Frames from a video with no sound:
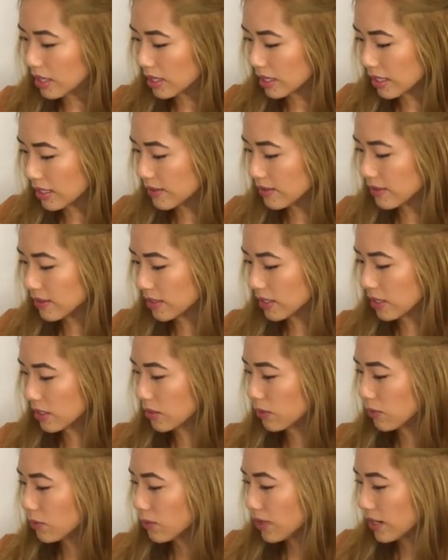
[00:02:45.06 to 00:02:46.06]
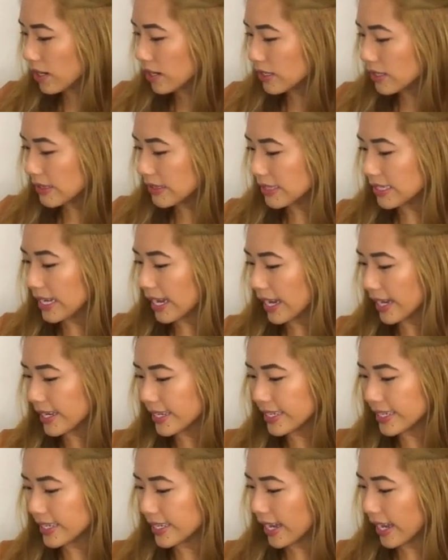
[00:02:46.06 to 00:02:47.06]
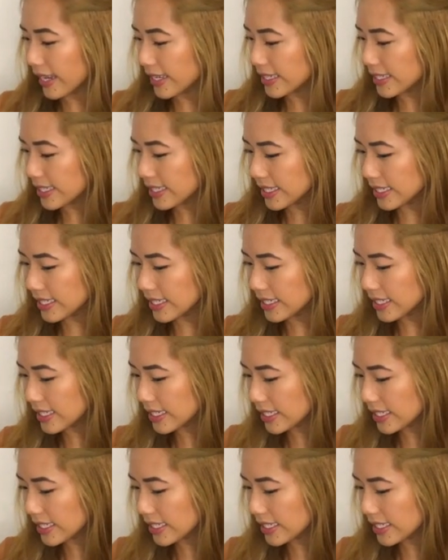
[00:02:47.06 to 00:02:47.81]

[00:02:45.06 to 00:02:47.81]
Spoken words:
Let's see, what else did I get?